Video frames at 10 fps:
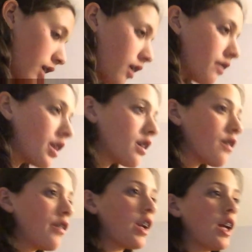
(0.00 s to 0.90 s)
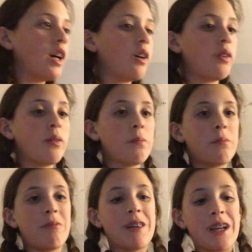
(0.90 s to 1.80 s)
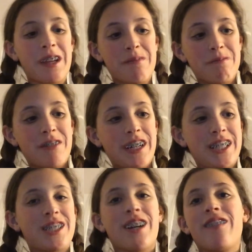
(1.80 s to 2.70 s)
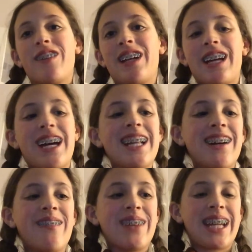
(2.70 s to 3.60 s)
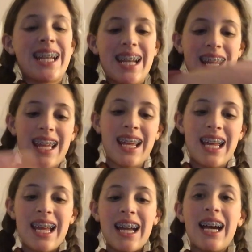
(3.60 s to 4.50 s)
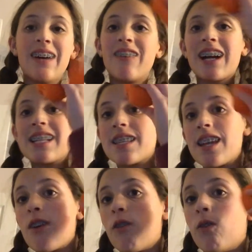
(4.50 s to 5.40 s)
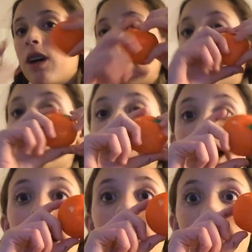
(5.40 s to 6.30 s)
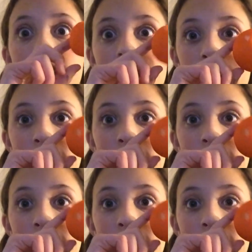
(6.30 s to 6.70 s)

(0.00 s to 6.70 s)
of this video, but I'm pretty sure I'm going to cut it open. We're going to see what's inside of this